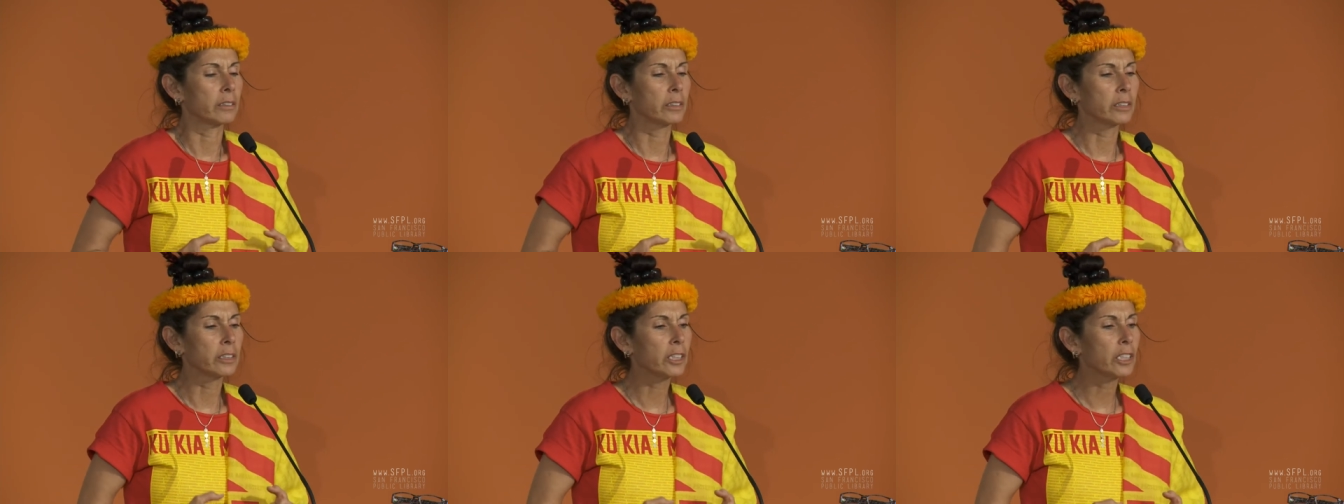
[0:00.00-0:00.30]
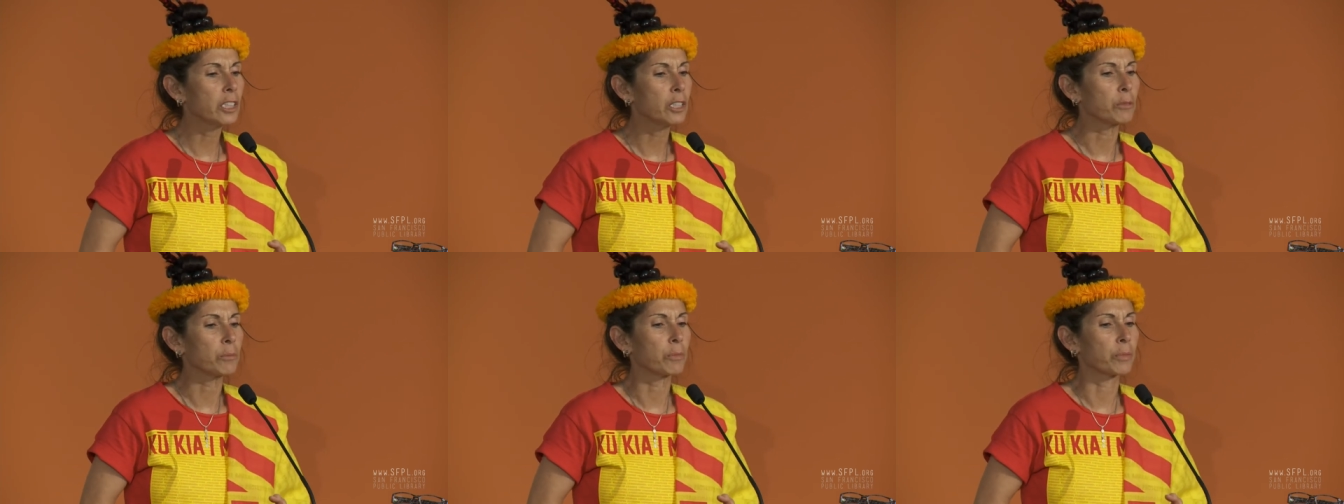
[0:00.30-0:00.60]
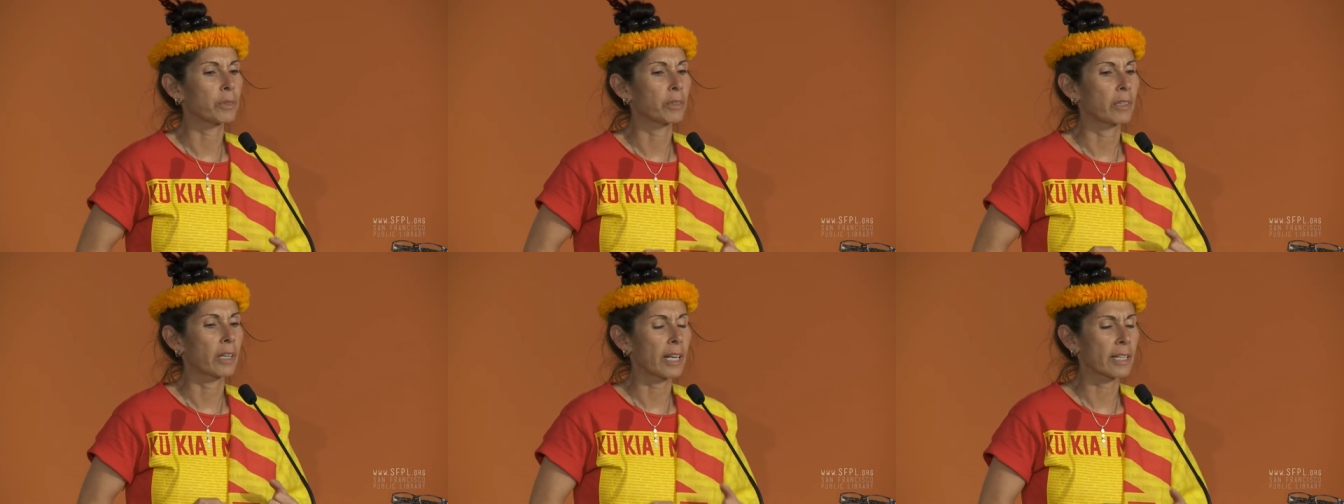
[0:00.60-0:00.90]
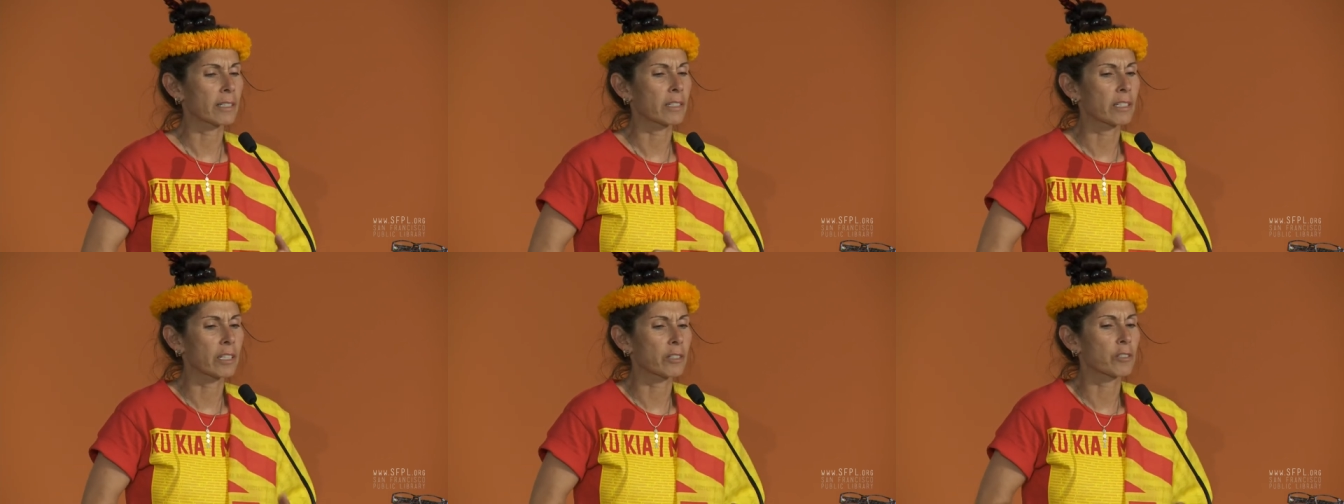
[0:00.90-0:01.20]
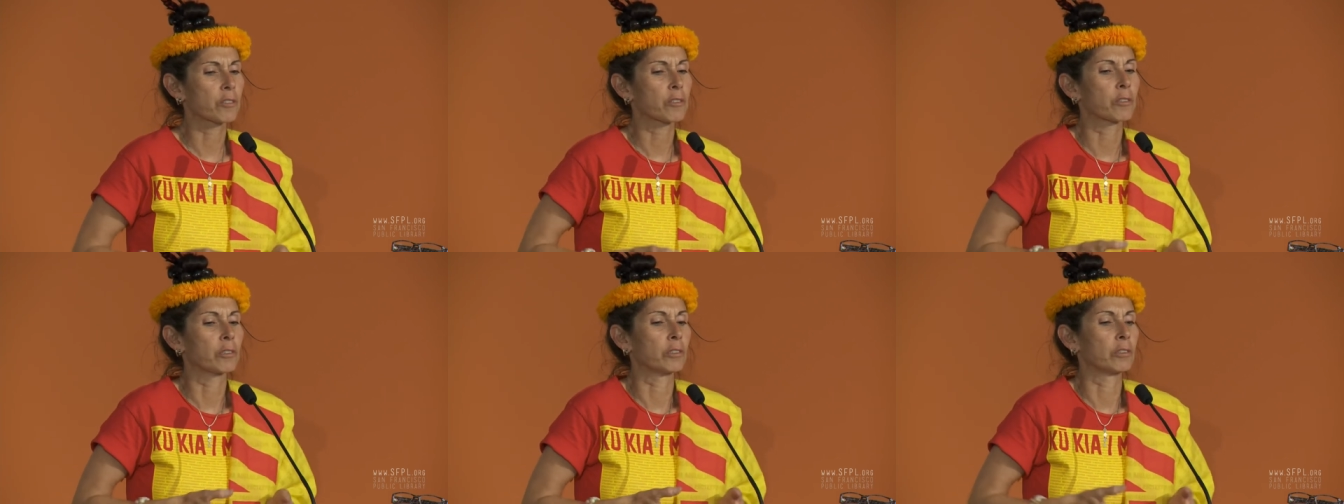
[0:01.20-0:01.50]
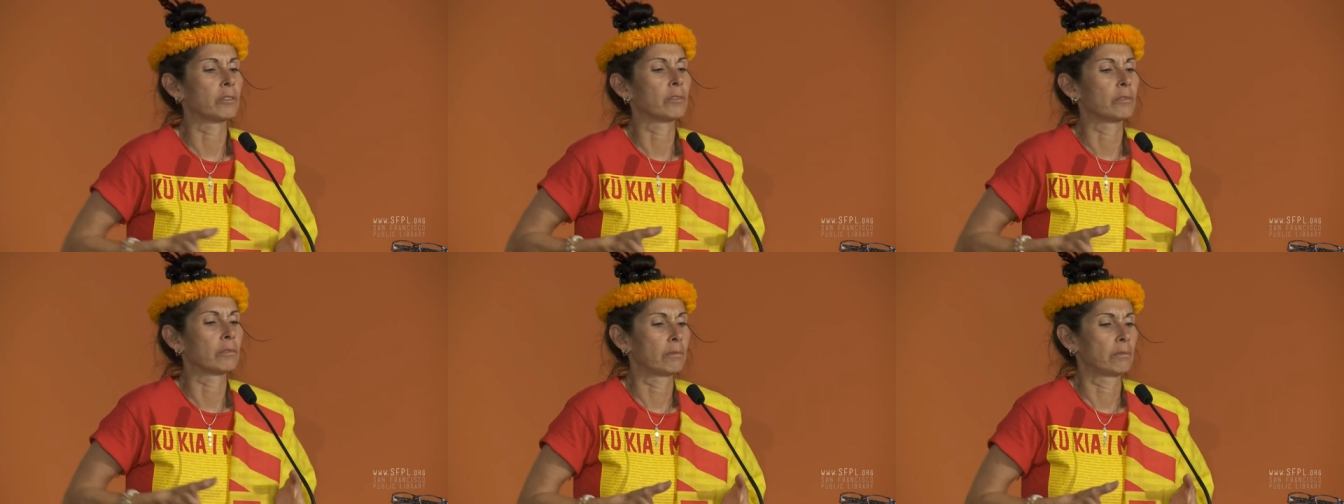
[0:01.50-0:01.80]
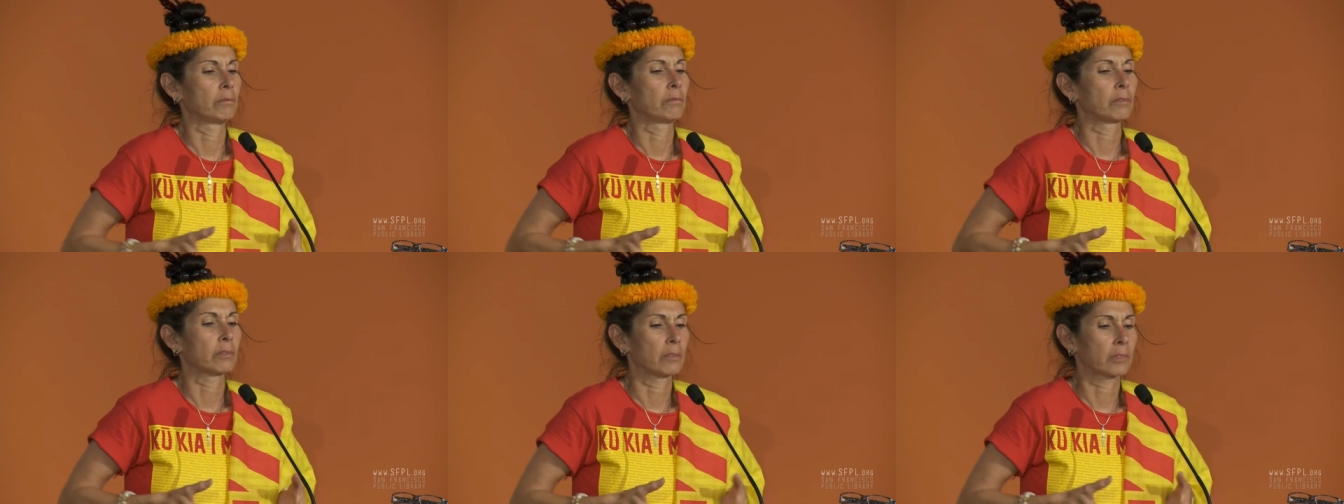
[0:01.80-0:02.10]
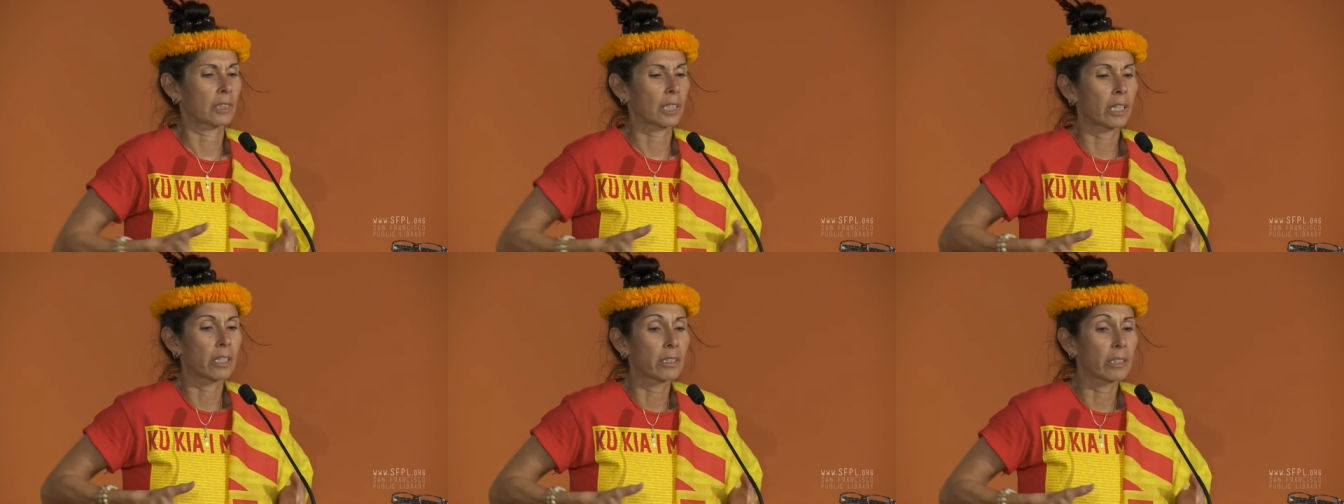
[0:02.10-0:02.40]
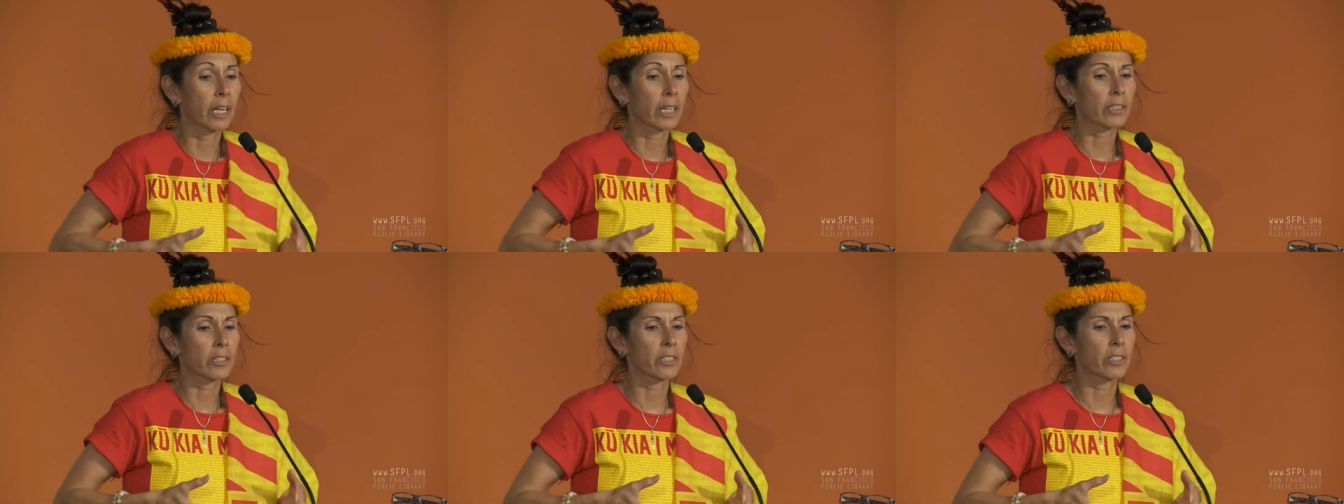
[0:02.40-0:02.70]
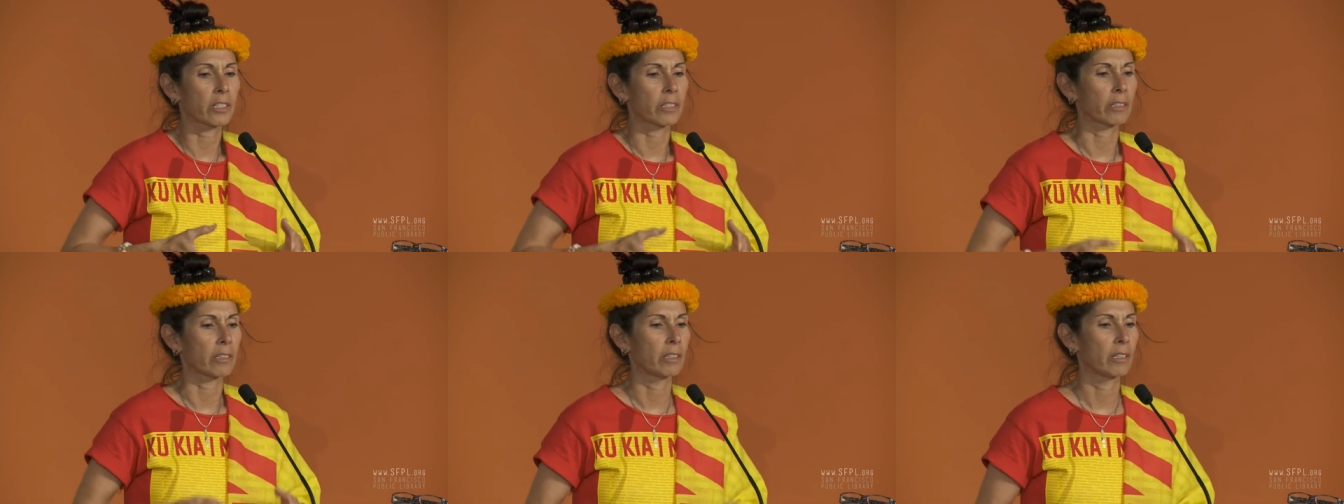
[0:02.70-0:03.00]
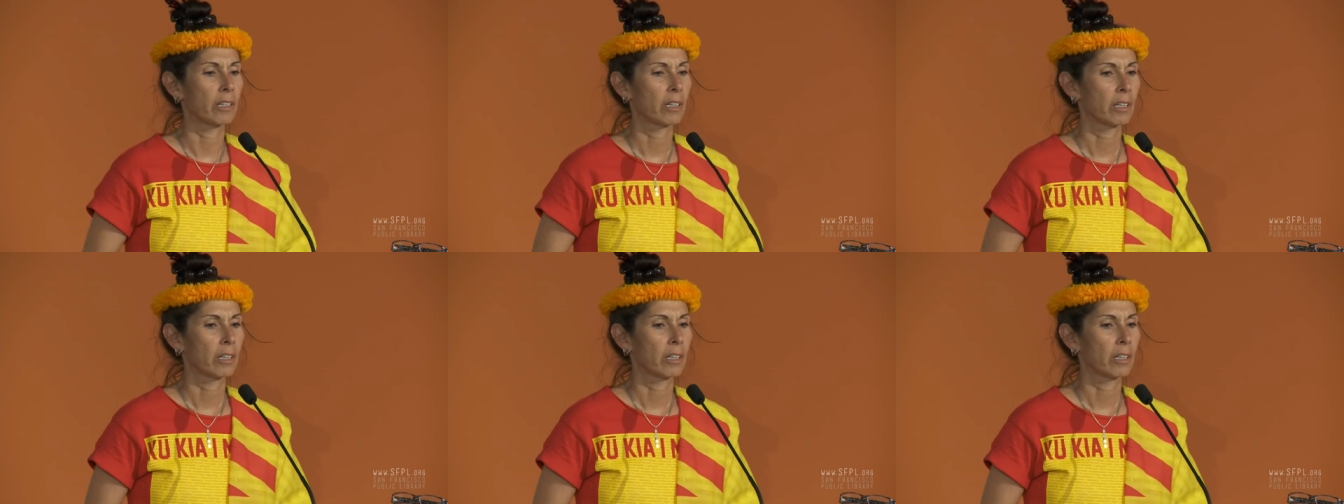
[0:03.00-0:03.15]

deep ancestral connection